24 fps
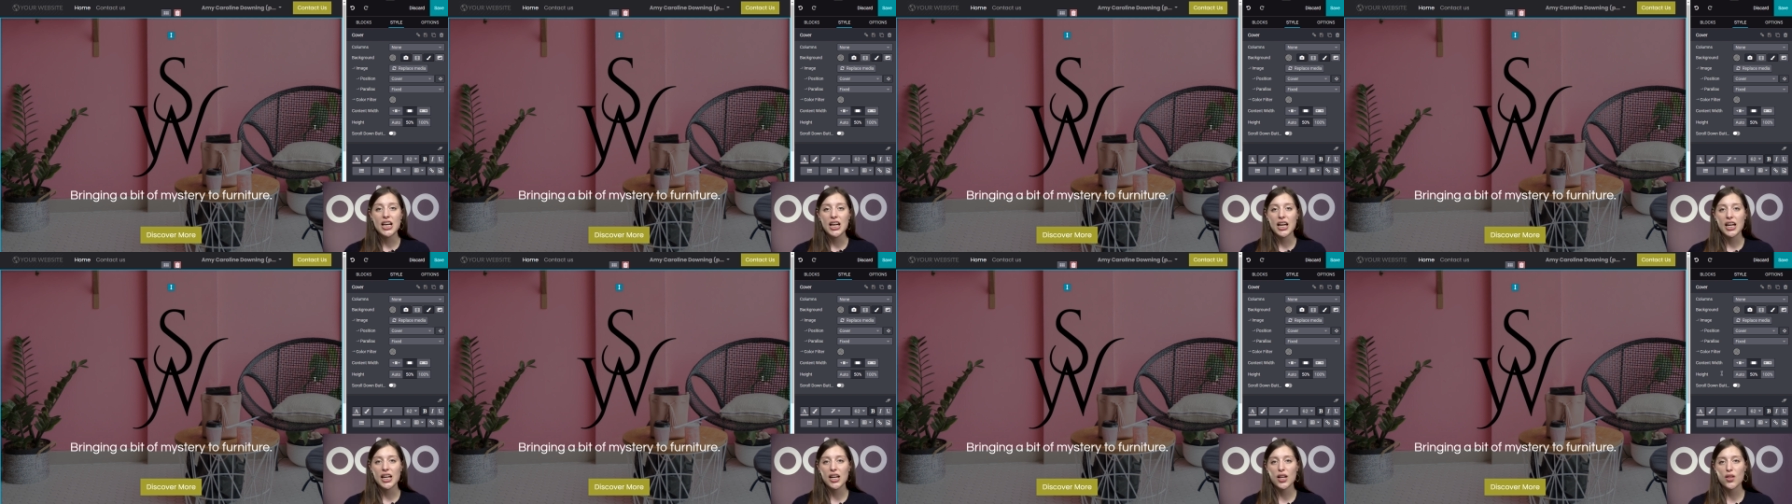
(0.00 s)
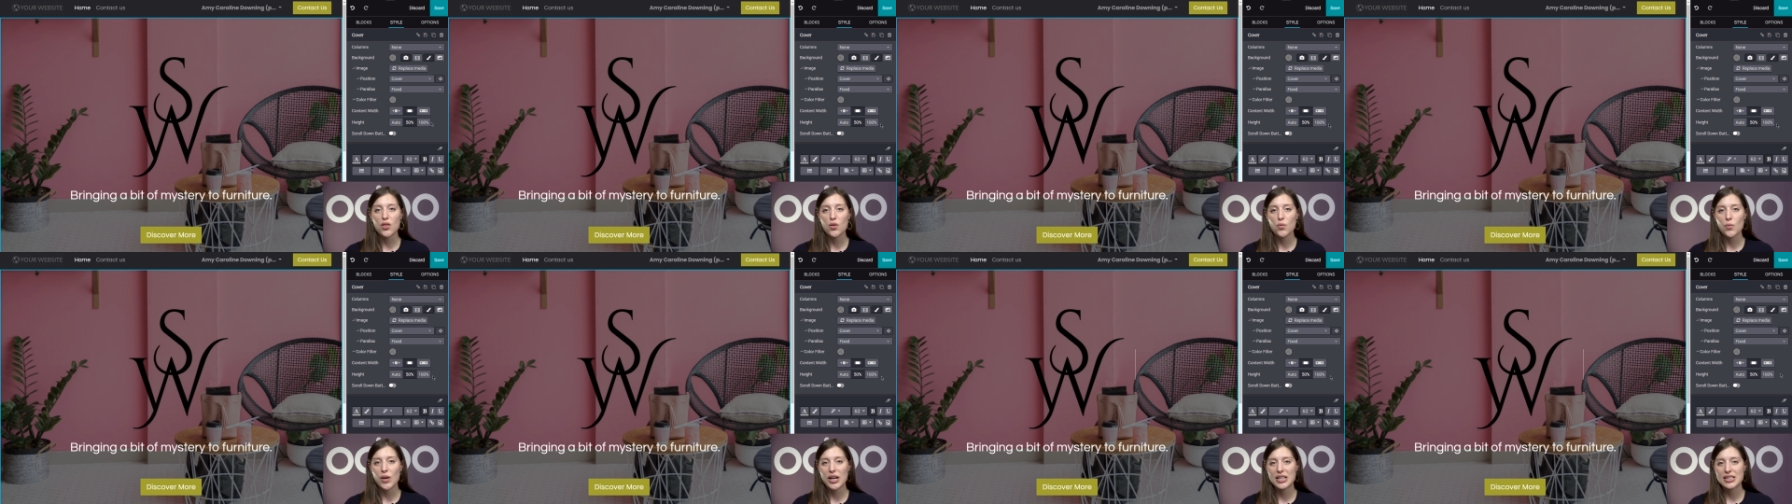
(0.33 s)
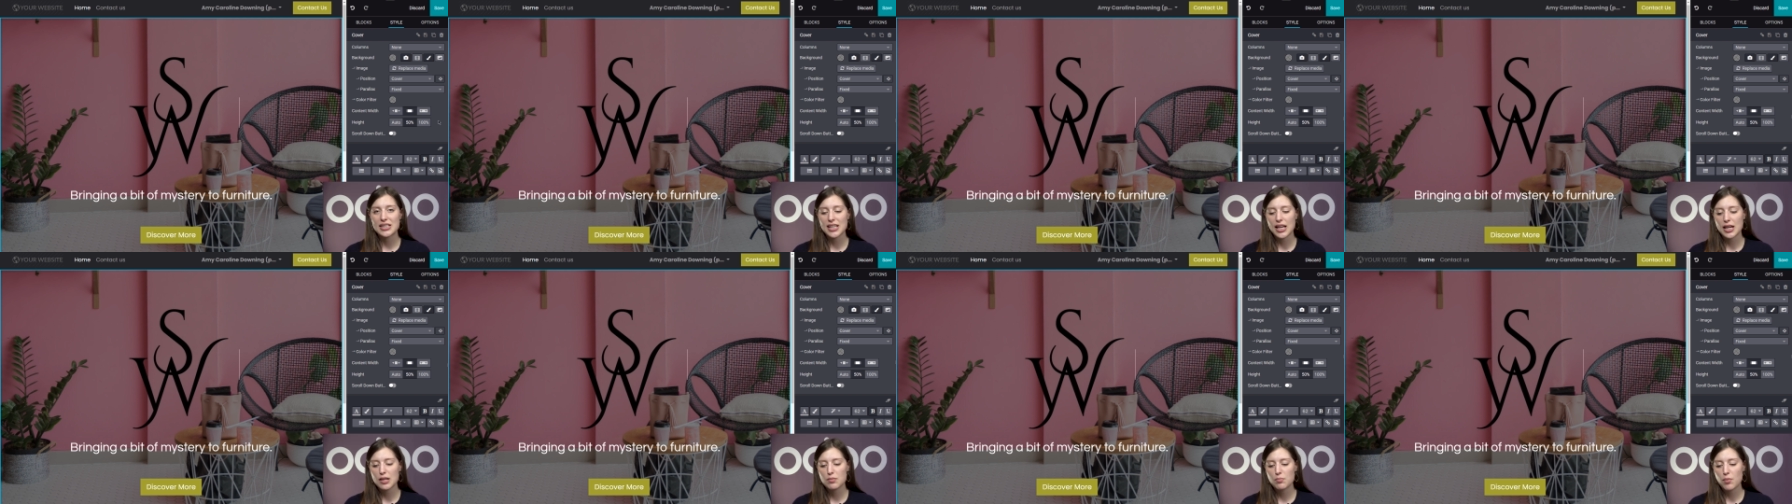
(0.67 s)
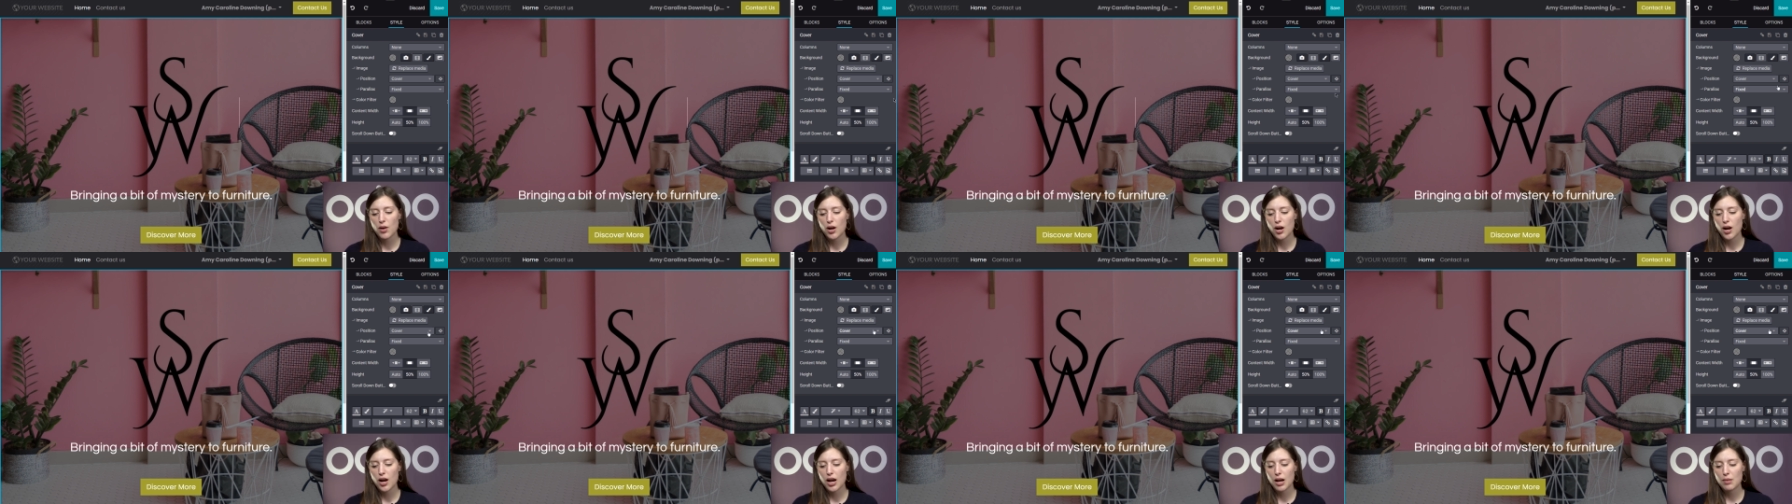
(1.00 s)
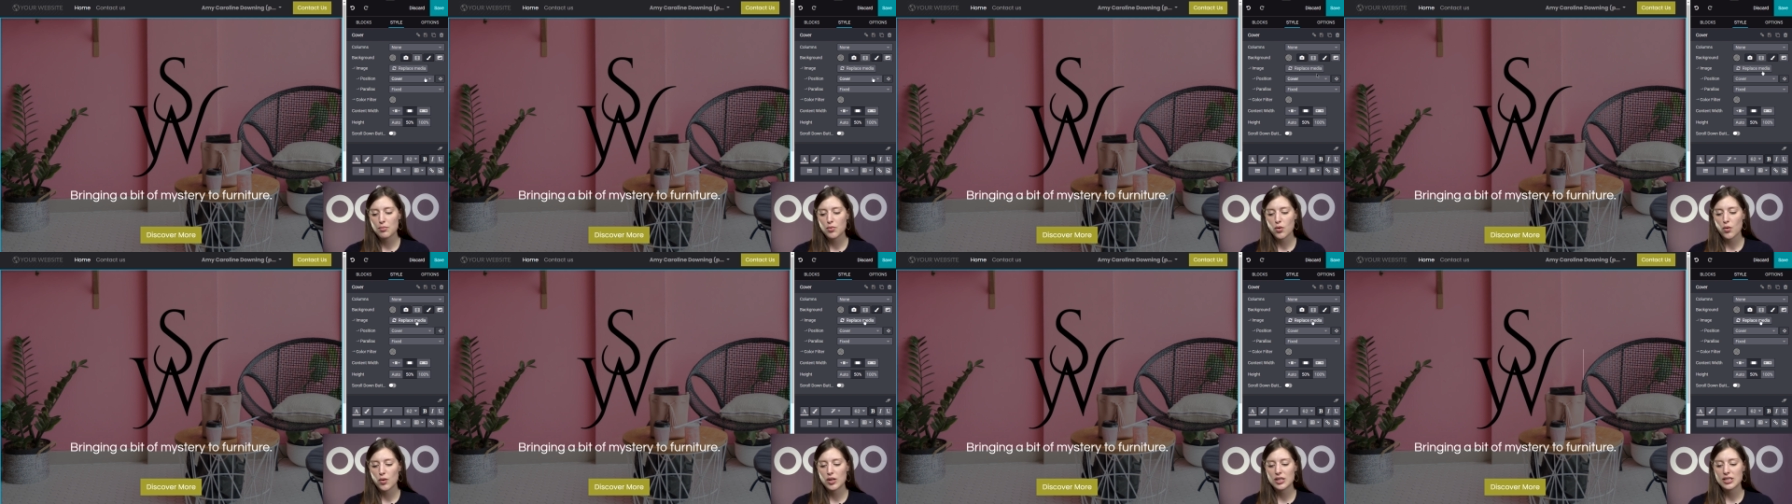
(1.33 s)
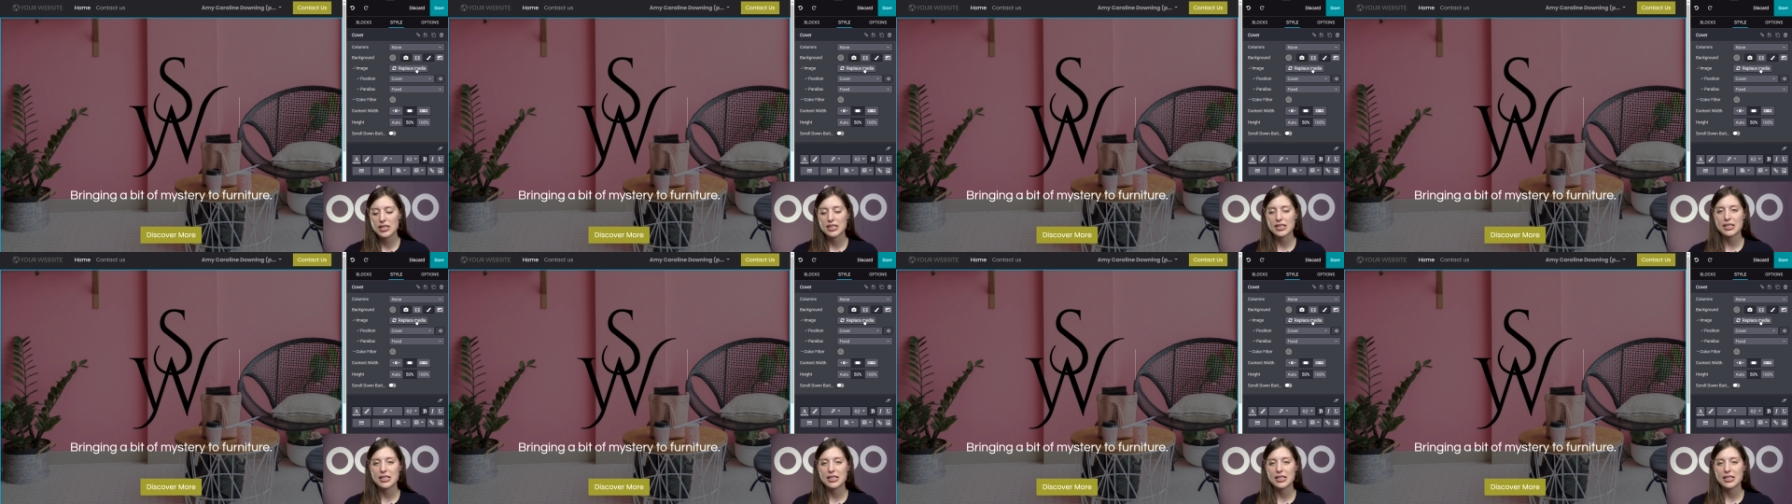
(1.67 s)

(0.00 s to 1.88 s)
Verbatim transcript: And on the right sidebar, I'm going to